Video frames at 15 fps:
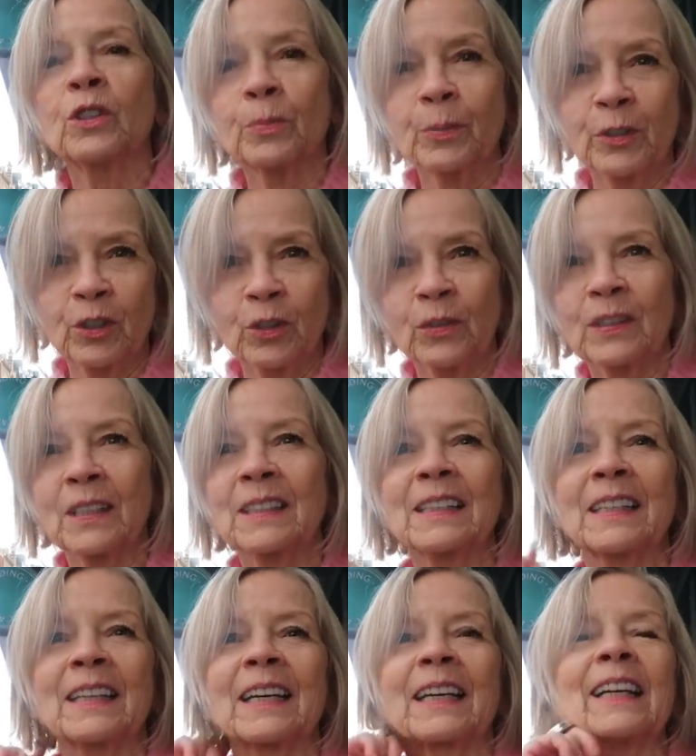is producing
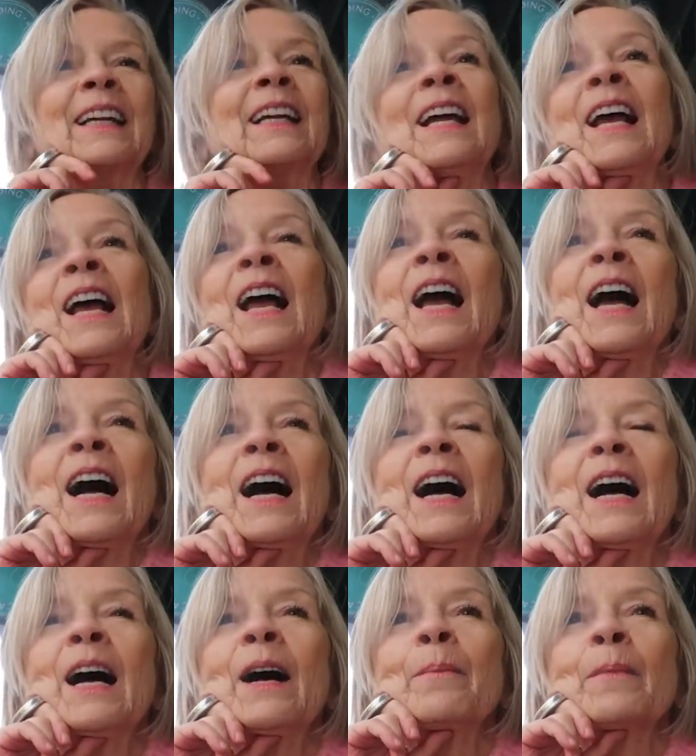today.
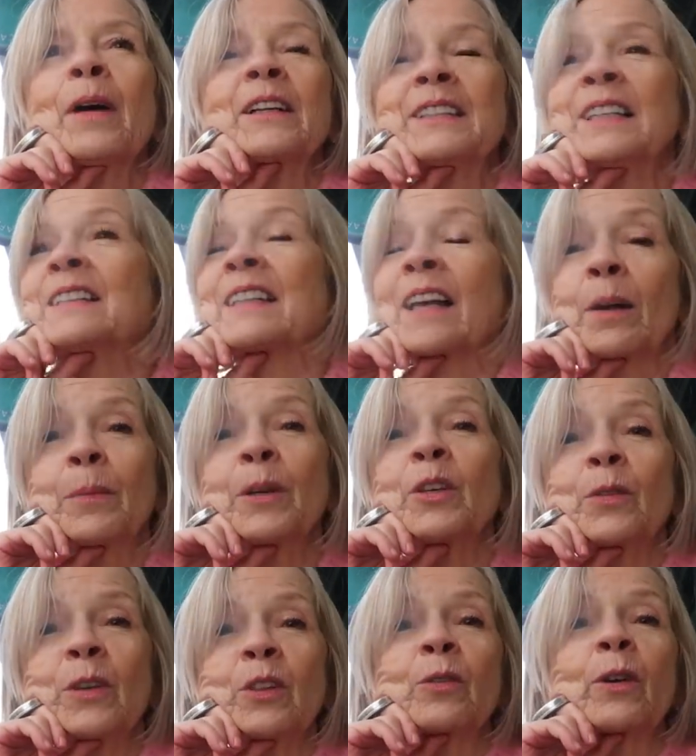I did say I'll meet
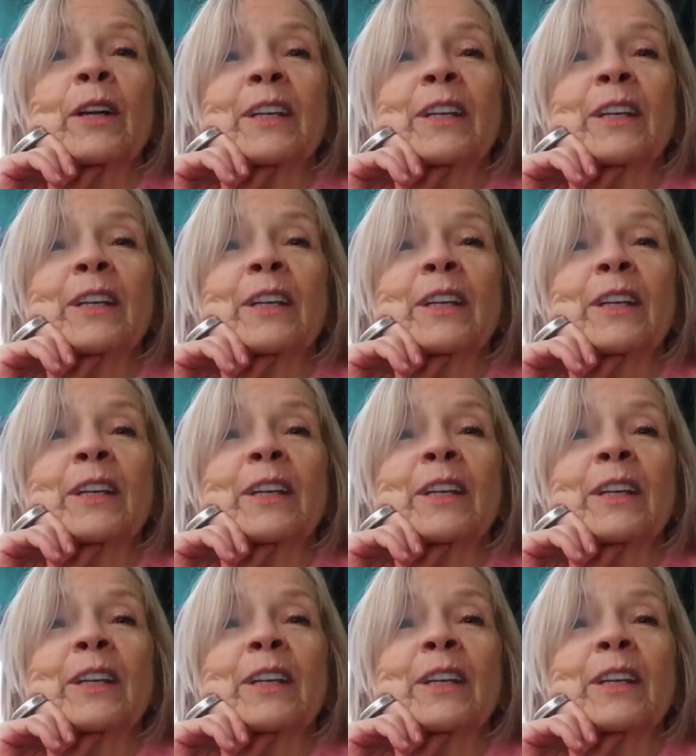you in the